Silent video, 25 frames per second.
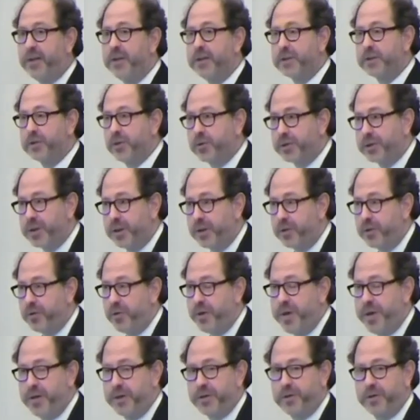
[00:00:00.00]
social
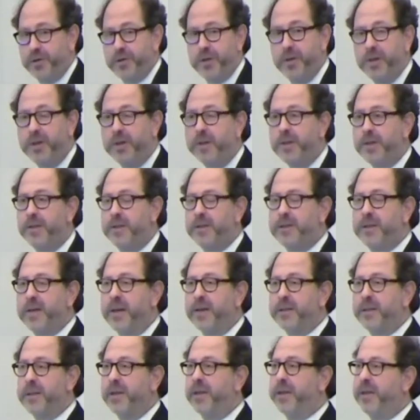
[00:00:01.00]
cohesion. These
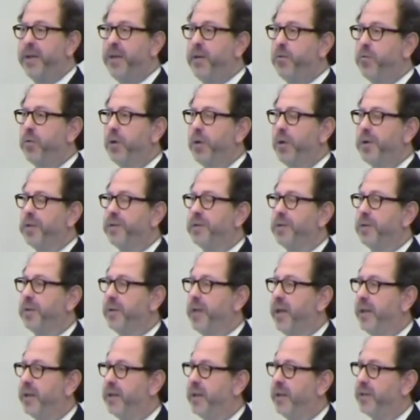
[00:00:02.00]
are the keywords
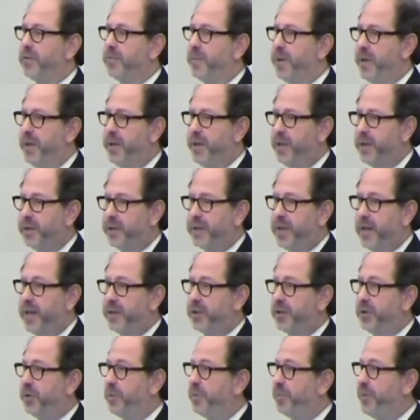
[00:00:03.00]
that has been uh,
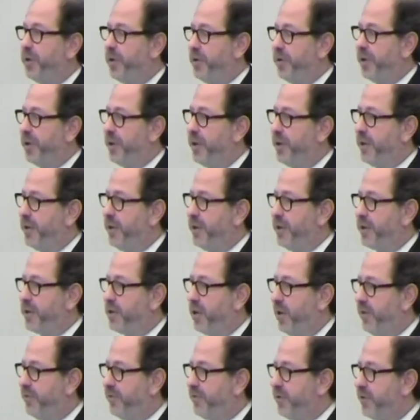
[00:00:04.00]
touched upon in this
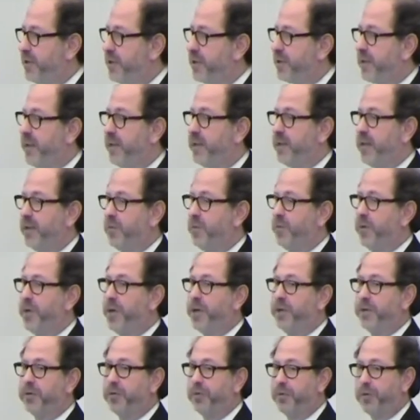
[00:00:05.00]
conference and uh, we
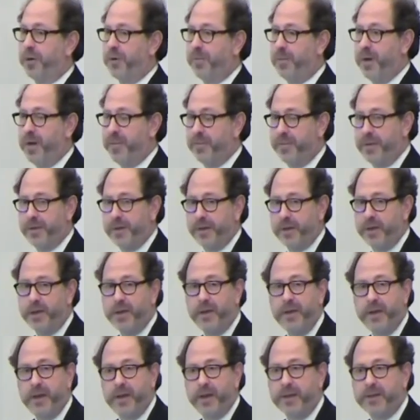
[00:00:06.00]
need to remember
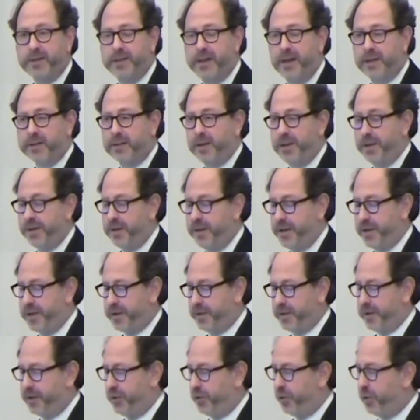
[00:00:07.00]
exactly in these
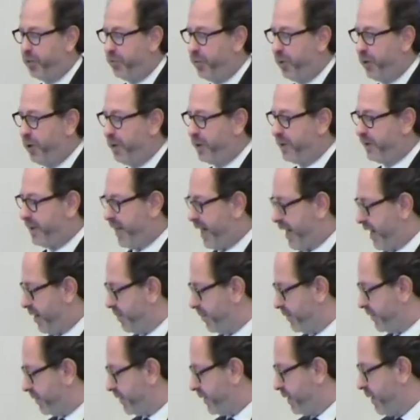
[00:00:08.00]
uh, turbulent
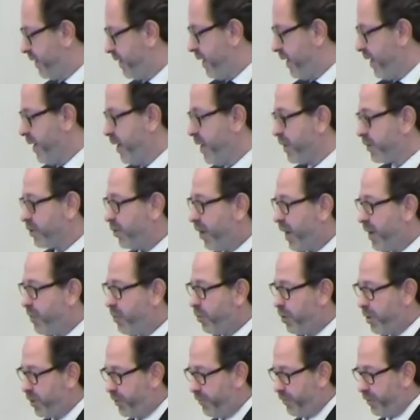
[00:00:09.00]
times. So I
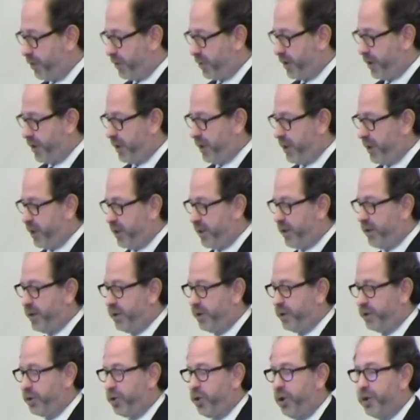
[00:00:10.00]
work for the
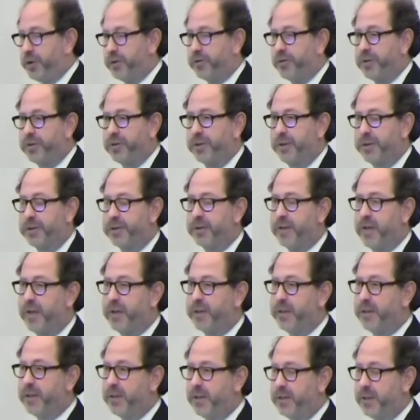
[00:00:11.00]
uh, Joint Research
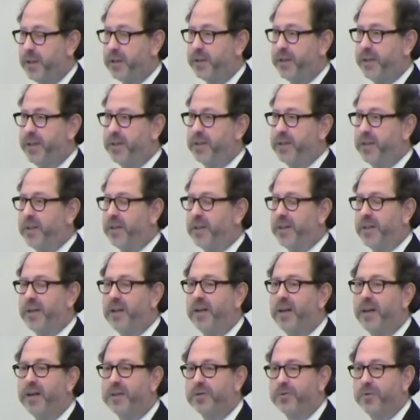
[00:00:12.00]
Center, that is, uh,
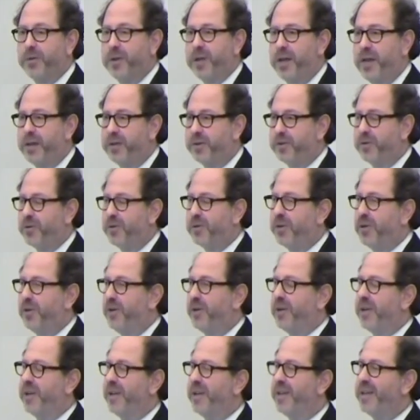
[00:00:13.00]
as we like to call,
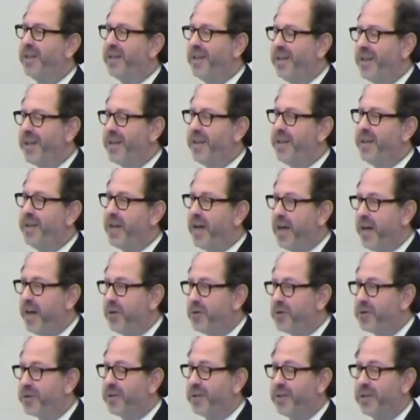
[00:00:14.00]
the
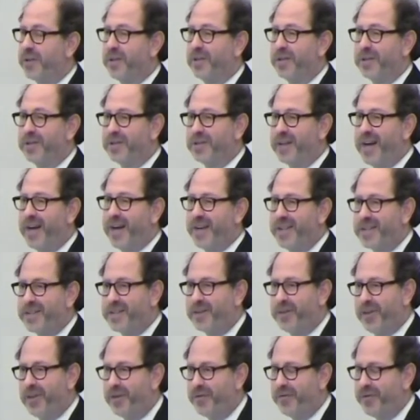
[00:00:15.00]
in-house uh, science
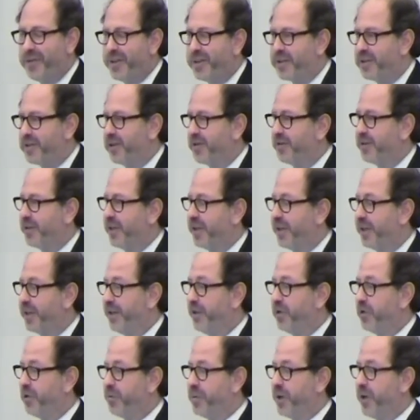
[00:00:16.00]
service of the
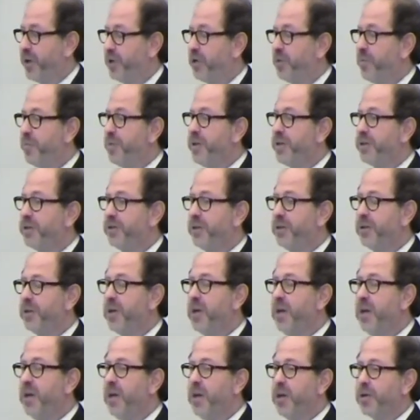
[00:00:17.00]
European Commission.
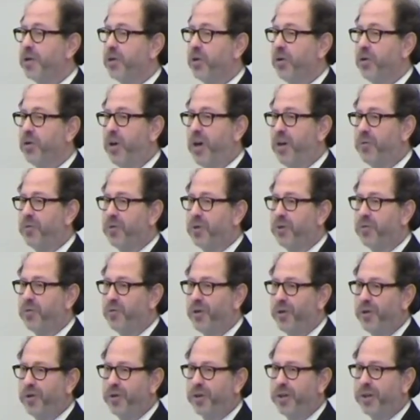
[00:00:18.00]
So our
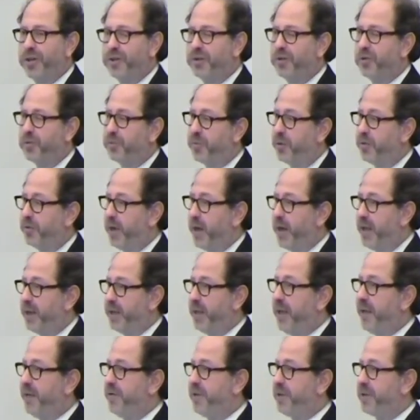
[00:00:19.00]
work is to provide
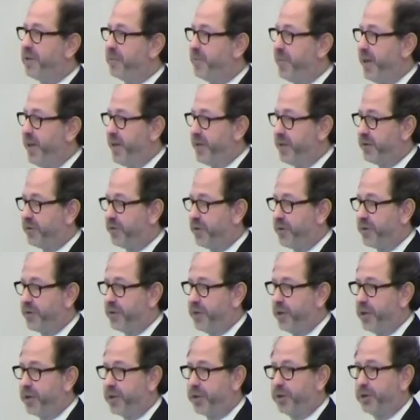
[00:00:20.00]
evidence-based
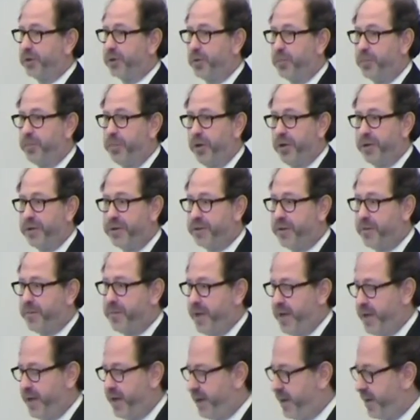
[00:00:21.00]
research to policy
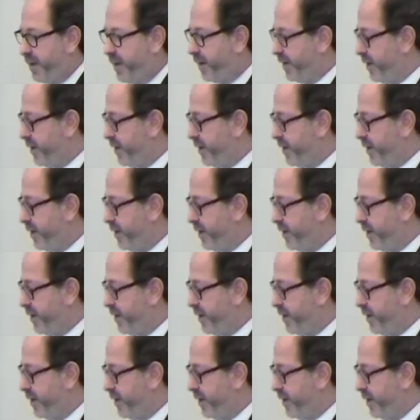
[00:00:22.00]
making.